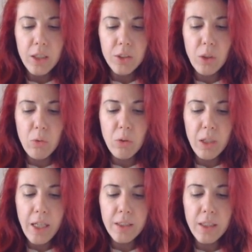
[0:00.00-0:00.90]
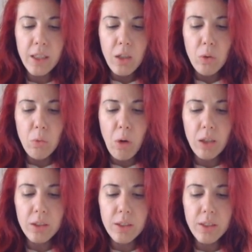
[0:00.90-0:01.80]
So we'll get
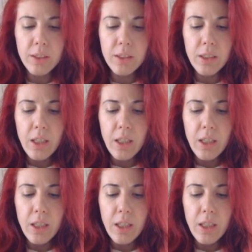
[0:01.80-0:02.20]
one third,